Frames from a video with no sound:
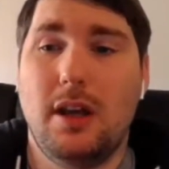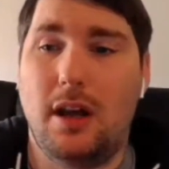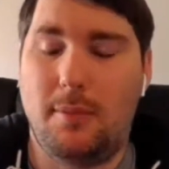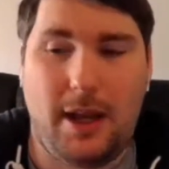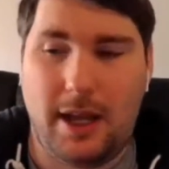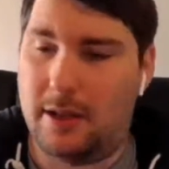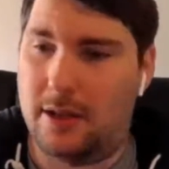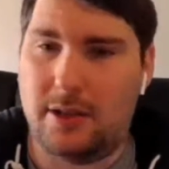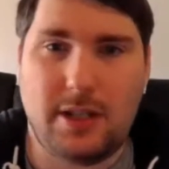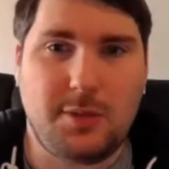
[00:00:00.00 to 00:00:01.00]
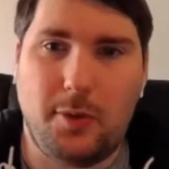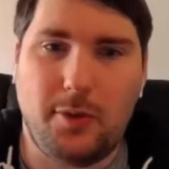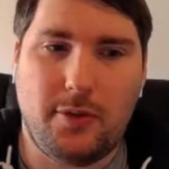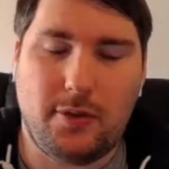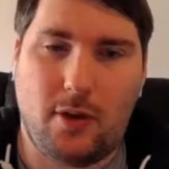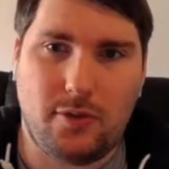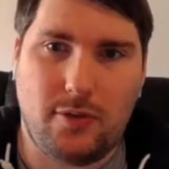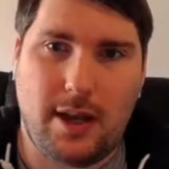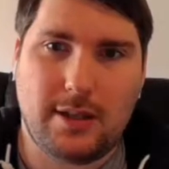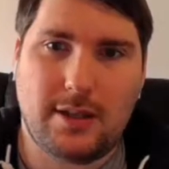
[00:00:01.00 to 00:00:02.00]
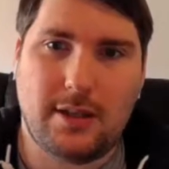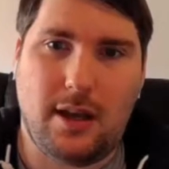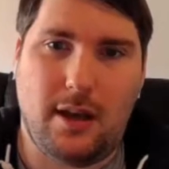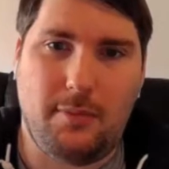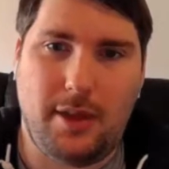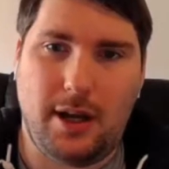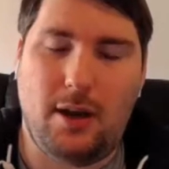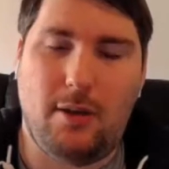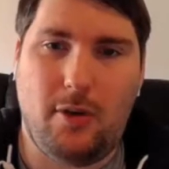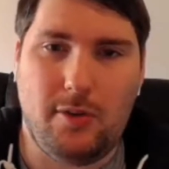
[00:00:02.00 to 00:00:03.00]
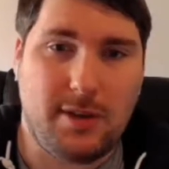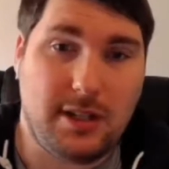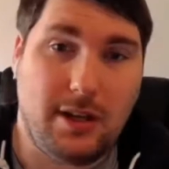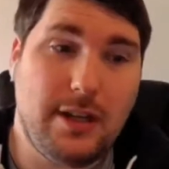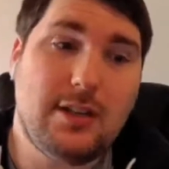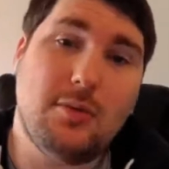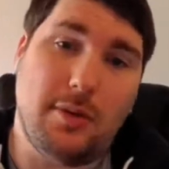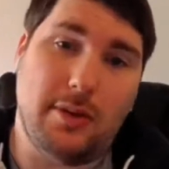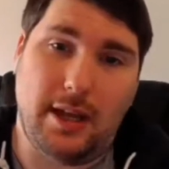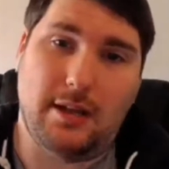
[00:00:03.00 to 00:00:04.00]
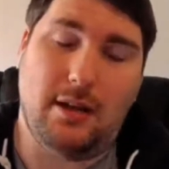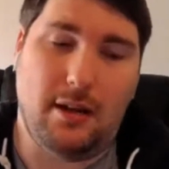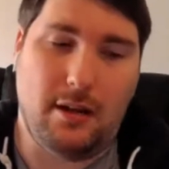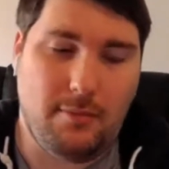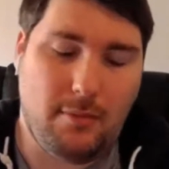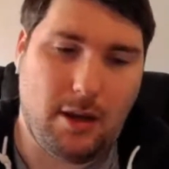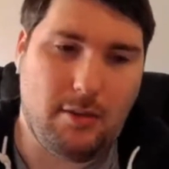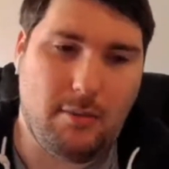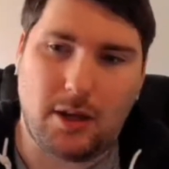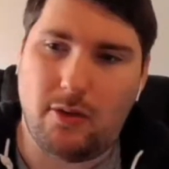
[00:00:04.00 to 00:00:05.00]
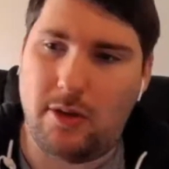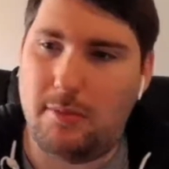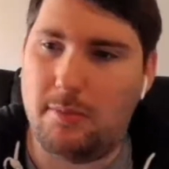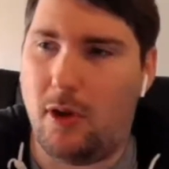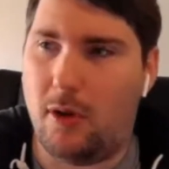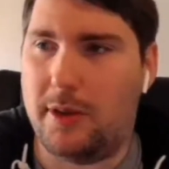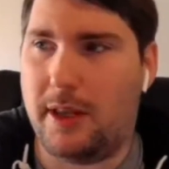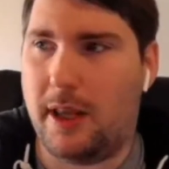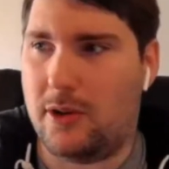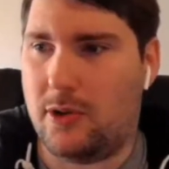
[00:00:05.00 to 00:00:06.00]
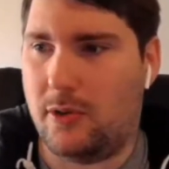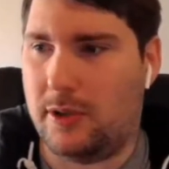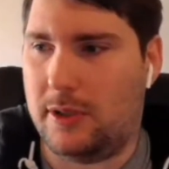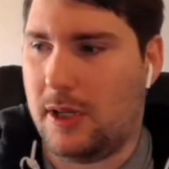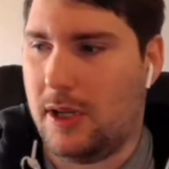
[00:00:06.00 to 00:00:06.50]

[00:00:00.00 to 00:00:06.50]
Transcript: Um, I had a six month contract um, that I onboarded myself into, and then um, my my current employment that I joined